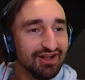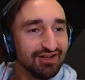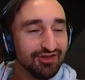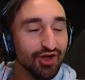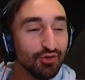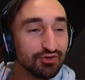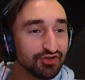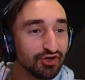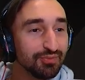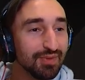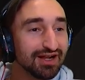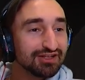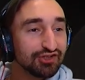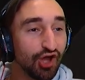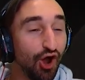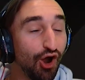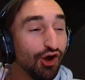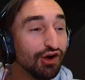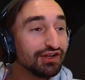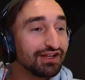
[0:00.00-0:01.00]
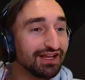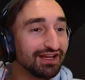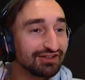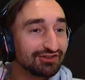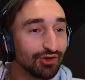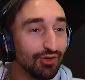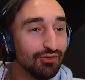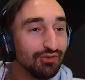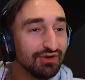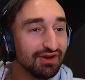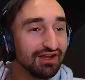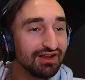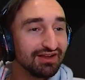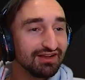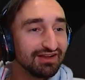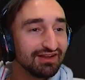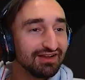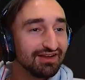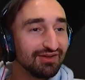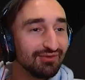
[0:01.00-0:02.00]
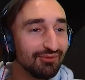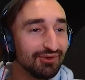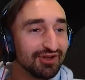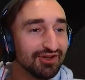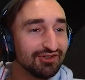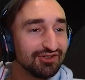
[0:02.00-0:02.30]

No, you're my target. Don't. What